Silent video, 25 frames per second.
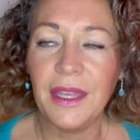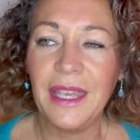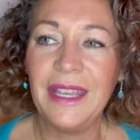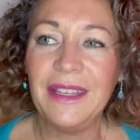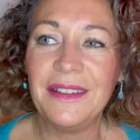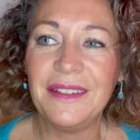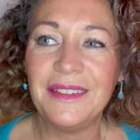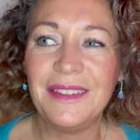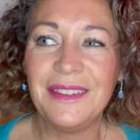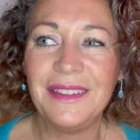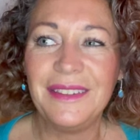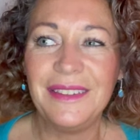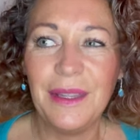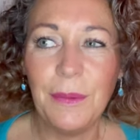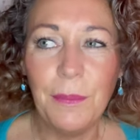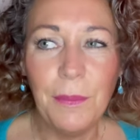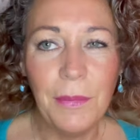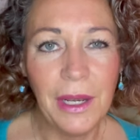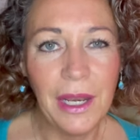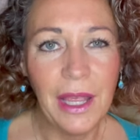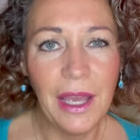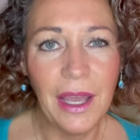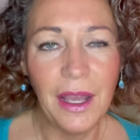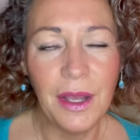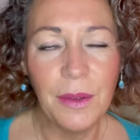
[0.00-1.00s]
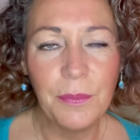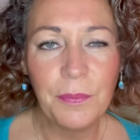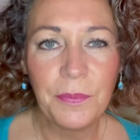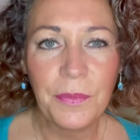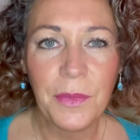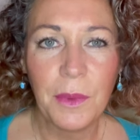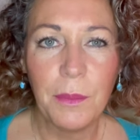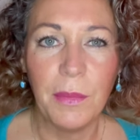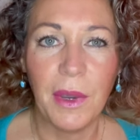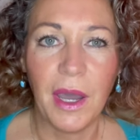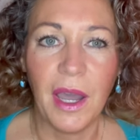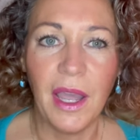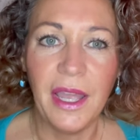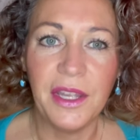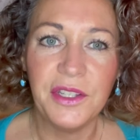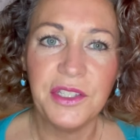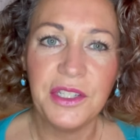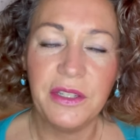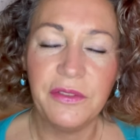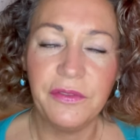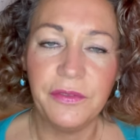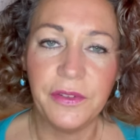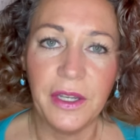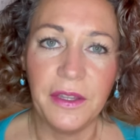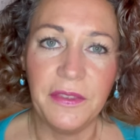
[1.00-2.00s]
It's similar, but I
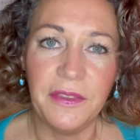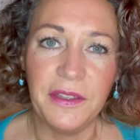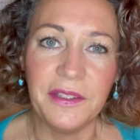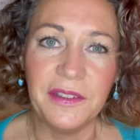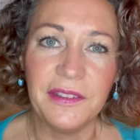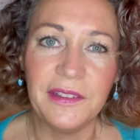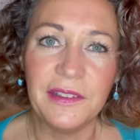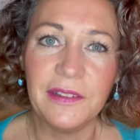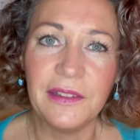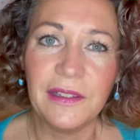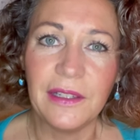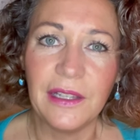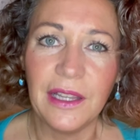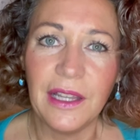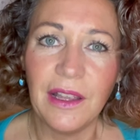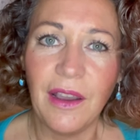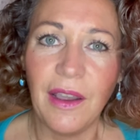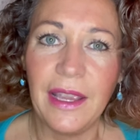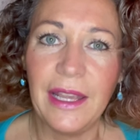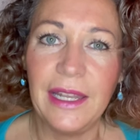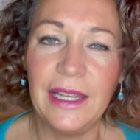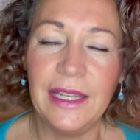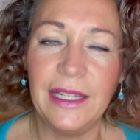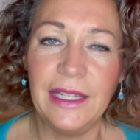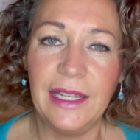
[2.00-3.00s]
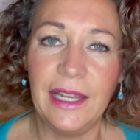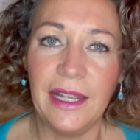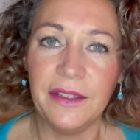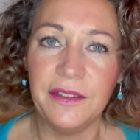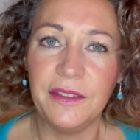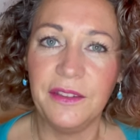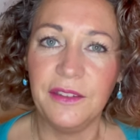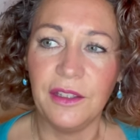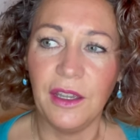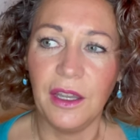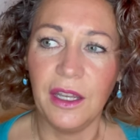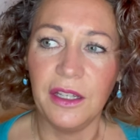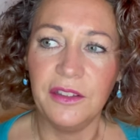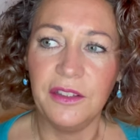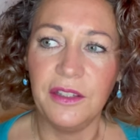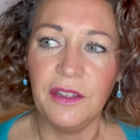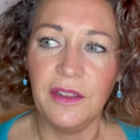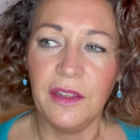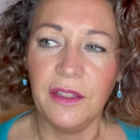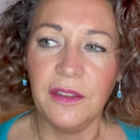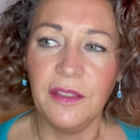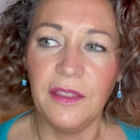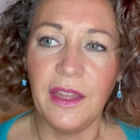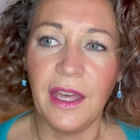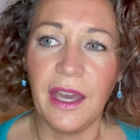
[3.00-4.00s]
actually find this slightly less dirty
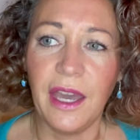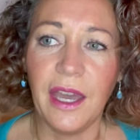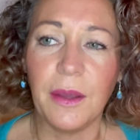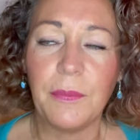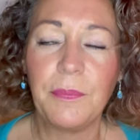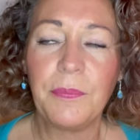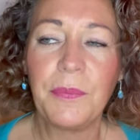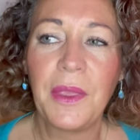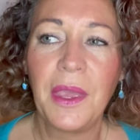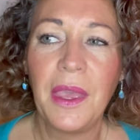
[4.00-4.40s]
than that.